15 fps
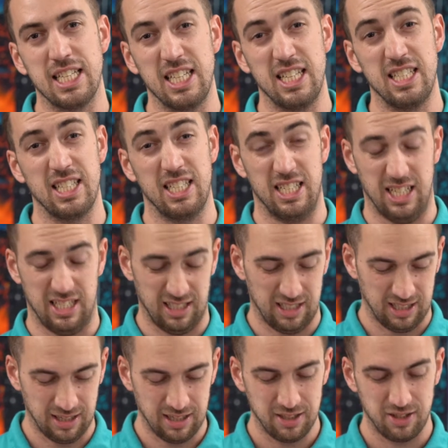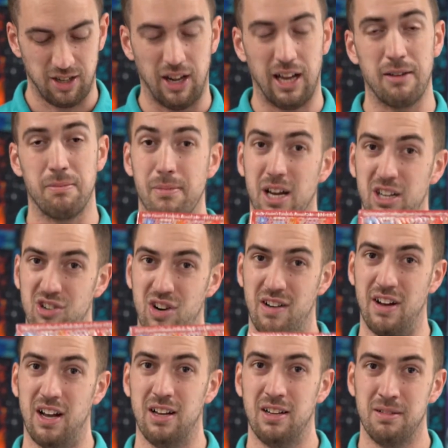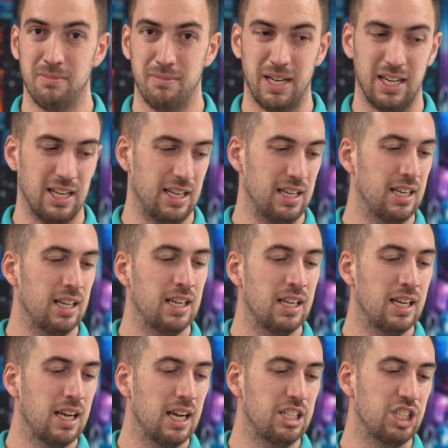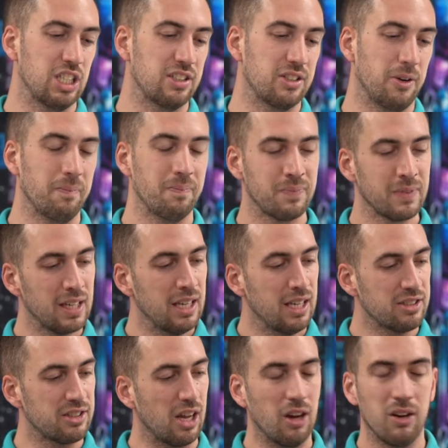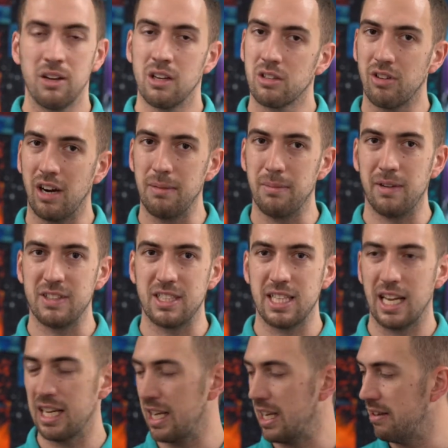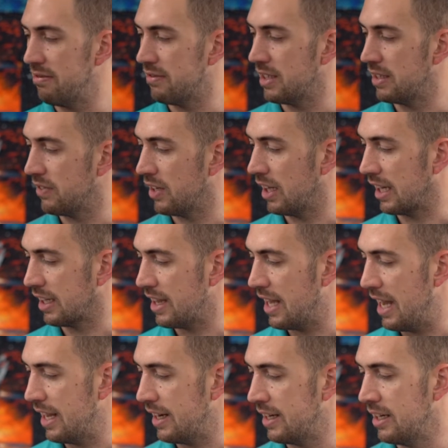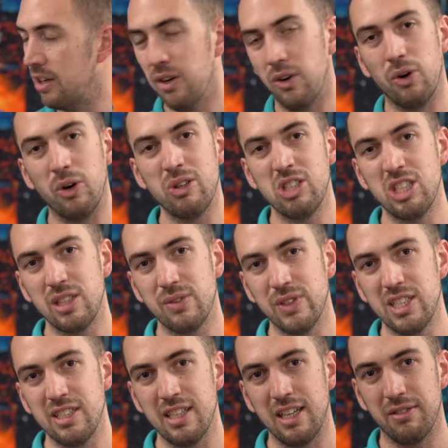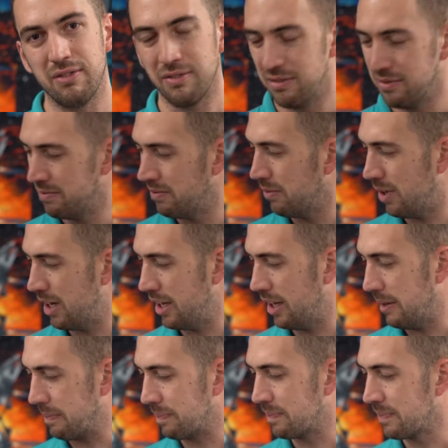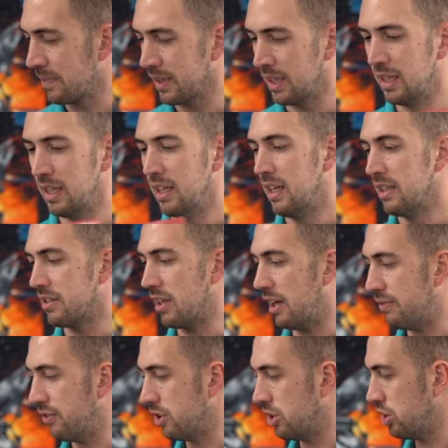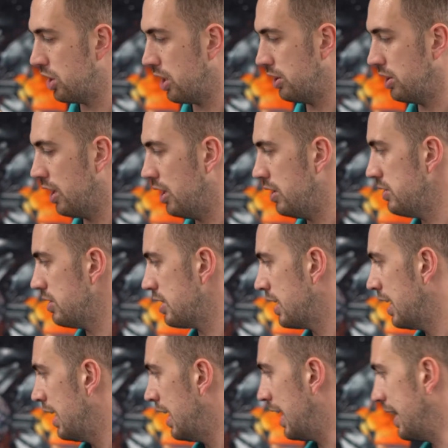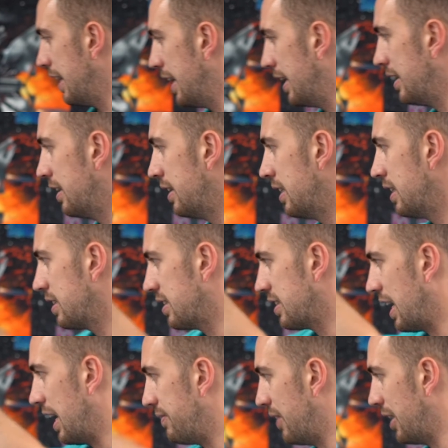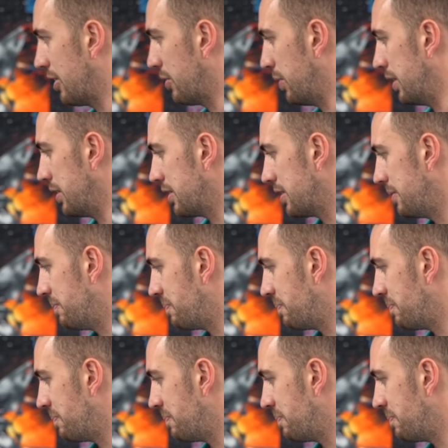years and years. So I'd much rather make it a jigsaw. So, great Mother's Day gift if you like that, or just for yourself. Why not? So I thought I'd show you those, and then the Sci-fi Quilt.